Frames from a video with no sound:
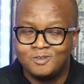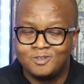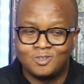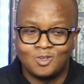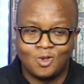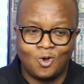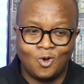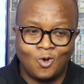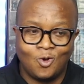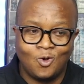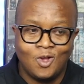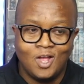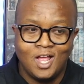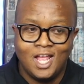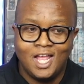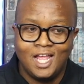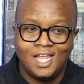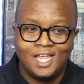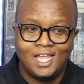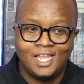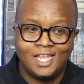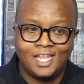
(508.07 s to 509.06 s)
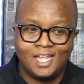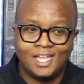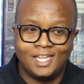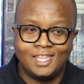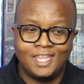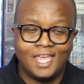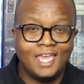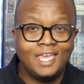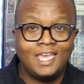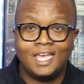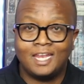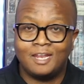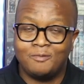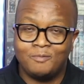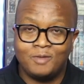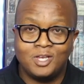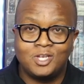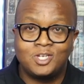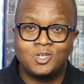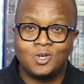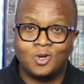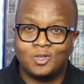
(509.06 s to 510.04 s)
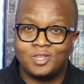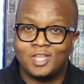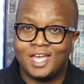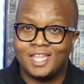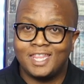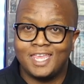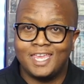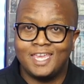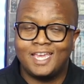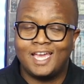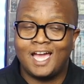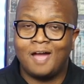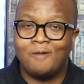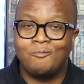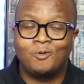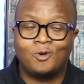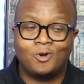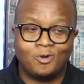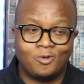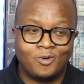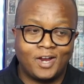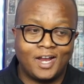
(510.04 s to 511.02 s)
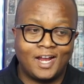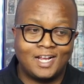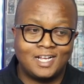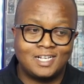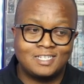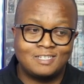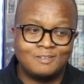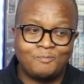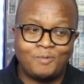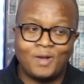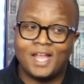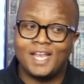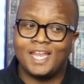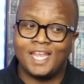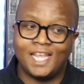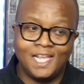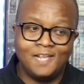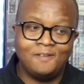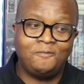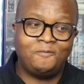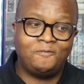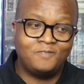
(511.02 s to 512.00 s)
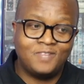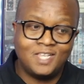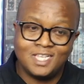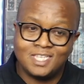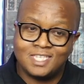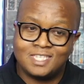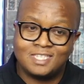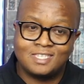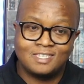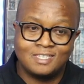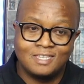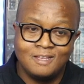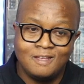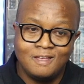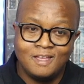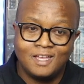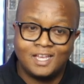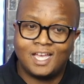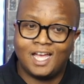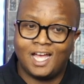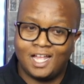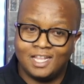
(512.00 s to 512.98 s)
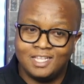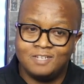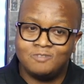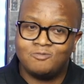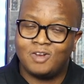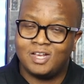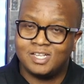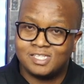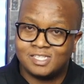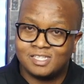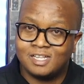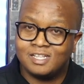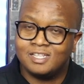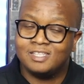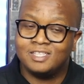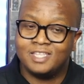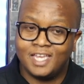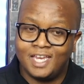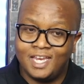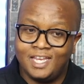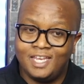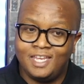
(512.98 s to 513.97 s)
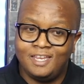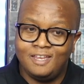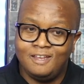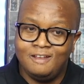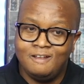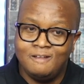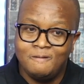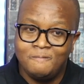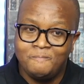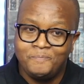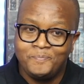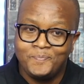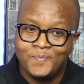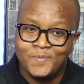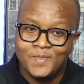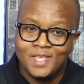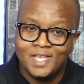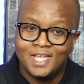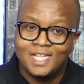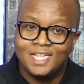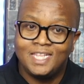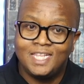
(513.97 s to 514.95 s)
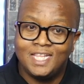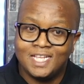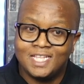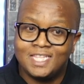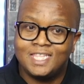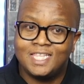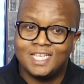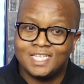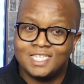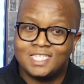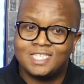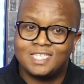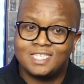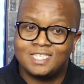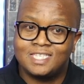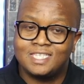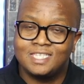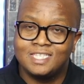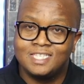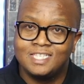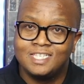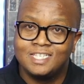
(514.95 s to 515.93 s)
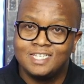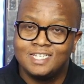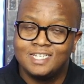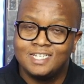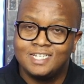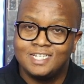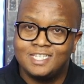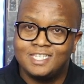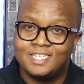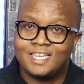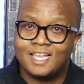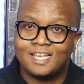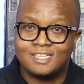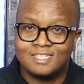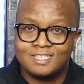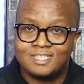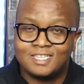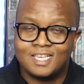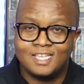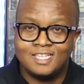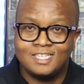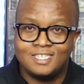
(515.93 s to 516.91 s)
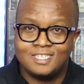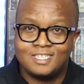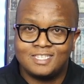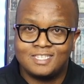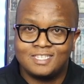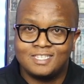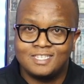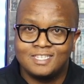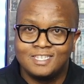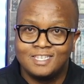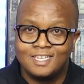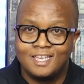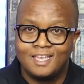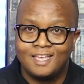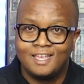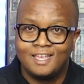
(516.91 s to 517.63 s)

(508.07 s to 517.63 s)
So they got to make sure that they come correct. But if this Carlee Russel lady did this nonsense,